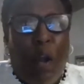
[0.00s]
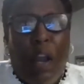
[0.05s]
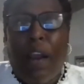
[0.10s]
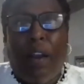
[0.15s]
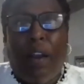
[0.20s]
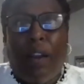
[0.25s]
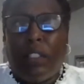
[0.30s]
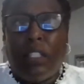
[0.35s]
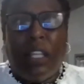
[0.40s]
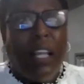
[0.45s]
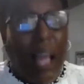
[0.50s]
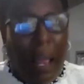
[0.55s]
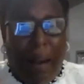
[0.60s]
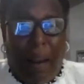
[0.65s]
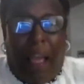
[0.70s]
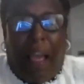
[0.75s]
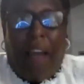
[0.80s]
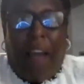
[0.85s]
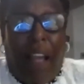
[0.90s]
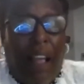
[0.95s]
heirs. Like,
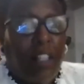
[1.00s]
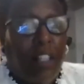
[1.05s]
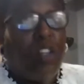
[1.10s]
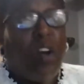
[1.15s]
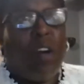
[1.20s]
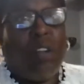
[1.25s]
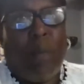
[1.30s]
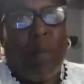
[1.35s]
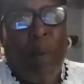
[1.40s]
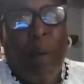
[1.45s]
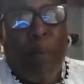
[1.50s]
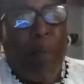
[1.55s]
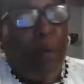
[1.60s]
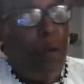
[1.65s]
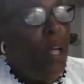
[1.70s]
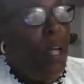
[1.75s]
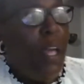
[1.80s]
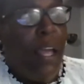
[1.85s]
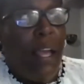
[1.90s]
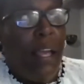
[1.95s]
I talk to people
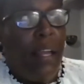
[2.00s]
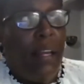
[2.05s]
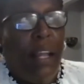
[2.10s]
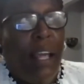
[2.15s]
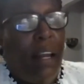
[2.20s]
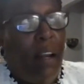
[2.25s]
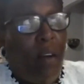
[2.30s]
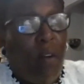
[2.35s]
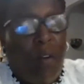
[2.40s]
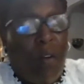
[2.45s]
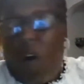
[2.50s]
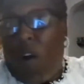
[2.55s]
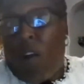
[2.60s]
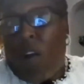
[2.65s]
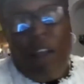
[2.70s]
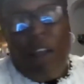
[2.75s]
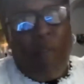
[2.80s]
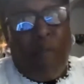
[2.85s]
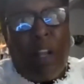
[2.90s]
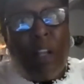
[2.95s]
and they don't. All
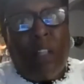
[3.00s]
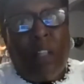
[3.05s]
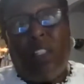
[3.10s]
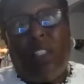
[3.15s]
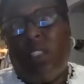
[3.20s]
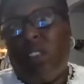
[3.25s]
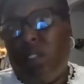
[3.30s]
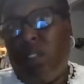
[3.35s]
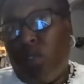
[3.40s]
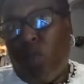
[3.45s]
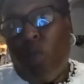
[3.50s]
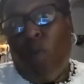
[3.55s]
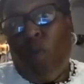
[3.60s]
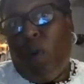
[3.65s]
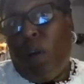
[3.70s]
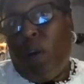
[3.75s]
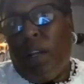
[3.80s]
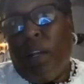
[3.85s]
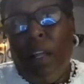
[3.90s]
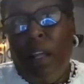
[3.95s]
their relatives is
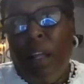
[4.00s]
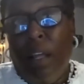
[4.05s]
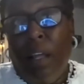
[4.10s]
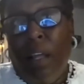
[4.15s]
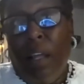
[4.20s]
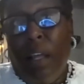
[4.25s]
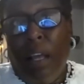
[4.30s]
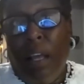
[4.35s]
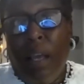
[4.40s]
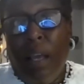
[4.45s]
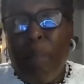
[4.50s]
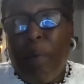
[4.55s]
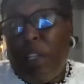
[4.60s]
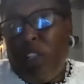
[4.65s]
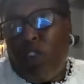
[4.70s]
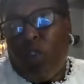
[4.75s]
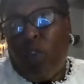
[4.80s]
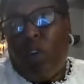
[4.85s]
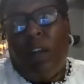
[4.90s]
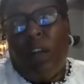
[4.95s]
gone, and
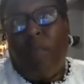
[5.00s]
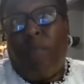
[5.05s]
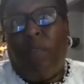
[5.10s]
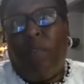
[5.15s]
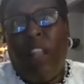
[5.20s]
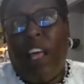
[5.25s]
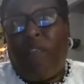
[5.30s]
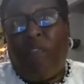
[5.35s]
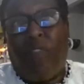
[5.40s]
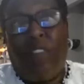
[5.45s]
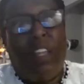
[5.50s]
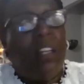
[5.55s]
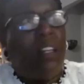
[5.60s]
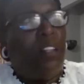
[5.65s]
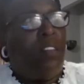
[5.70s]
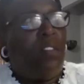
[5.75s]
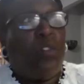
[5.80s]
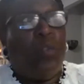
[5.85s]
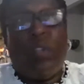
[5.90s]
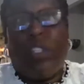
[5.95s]
but you could have left
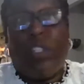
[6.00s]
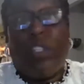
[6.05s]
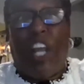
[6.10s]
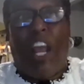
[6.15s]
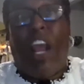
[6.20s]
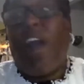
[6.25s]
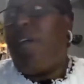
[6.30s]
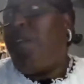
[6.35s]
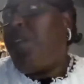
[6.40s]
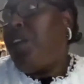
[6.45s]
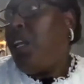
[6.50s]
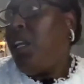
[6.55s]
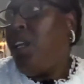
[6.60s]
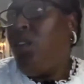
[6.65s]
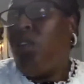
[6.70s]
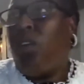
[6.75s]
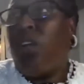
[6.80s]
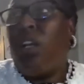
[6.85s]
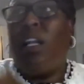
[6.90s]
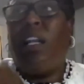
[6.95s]
it to a charity.
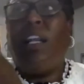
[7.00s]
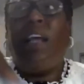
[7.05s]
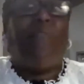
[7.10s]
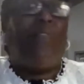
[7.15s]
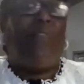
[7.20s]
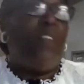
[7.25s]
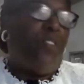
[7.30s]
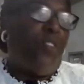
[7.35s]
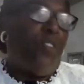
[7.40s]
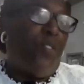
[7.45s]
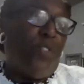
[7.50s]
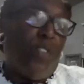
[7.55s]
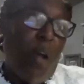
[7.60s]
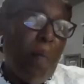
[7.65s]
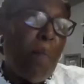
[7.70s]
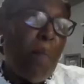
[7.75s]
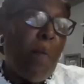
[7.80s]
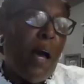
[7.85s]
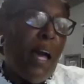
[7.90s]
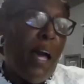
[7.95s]
You could have left it to
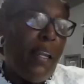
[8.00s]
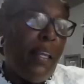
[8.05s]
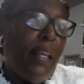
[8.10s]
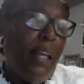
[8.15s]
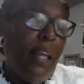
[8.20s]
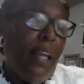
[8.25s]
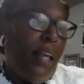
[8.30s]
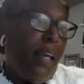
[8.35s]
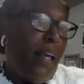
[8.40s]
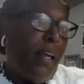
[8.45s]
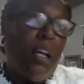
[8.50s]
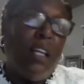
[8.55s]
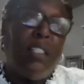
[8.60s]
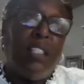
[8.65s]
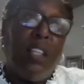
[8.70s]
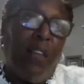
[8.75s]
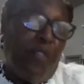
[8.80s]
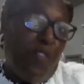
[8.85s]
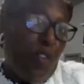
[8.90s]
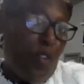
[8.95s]
somebody. Because
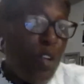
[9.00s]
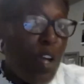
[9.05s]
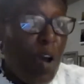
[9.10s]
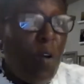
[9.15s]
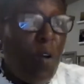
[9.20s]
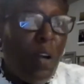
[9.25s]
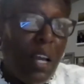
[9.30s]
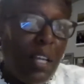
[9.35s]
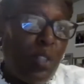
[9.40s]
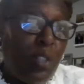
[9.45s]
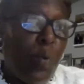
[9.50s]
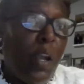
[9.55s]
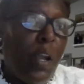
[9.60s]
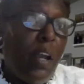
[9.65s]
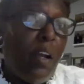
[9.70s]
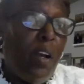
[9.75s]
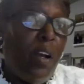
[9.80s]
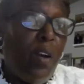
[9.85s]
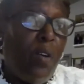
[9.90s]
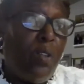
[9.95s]
if you don't, guess where
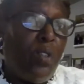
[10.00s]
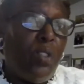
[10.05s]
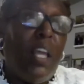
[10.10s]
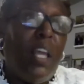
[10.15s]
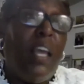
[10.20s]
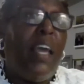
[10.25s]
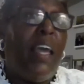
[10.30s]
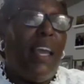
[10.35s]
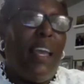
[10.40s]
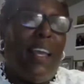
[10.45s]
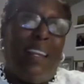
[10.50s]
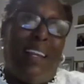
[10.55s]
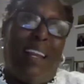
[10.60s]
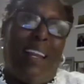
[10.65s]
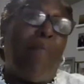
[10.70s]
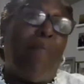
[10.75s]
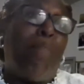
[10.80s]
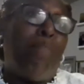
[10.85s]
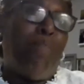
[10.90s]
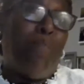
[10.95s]
it goes? And
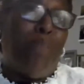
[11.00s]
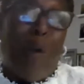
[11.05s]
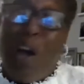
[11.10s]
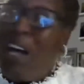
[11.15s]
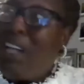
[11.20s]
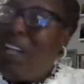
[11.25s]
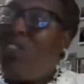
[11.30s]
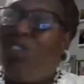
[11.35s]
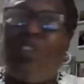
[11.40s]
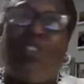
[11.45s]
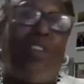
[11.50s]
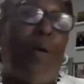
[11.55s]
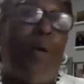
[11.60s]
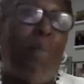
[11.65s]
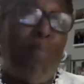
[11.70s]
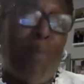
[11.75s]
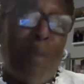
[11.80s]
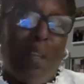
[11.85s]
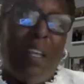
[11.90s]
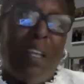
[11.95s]
that hundreds of
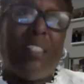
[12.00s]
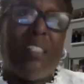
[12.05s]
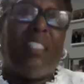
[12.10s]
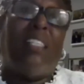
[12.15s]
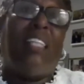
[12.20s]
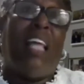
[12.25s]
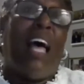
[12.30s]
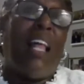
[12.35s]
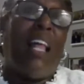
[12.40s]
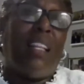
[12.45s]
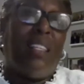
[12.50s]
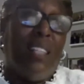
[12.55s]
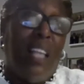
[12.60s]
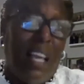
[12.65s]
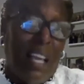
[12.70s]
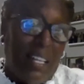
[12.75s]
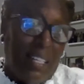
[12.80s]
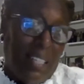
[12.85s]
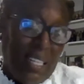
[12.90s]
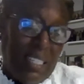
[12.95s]
millions of dollars
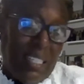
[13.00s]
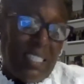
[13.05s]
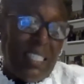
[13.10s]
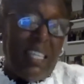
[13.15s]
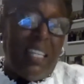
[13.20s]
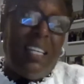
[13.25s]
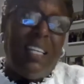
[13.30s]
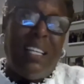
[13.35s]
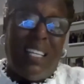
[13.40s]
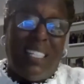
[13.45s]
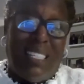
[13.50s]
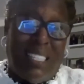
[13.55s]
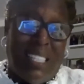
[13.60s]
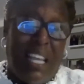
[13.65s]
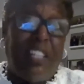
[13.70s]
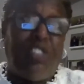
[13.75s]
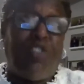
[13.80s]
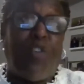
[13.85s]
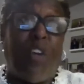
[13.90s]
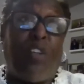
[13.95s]
that's sitting in the
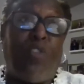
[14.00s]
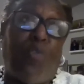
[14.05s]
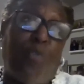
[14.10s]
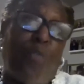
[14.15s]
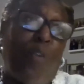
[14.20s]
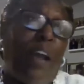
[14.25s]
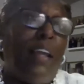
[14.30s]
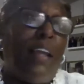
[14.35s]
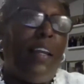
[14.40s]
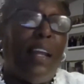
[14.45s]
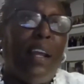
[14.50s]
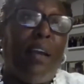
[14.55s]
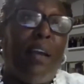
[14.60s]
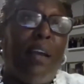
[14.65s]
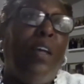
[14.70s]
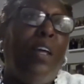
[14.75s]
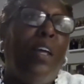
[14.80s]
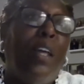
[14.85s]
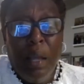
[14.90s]
state treasury right now.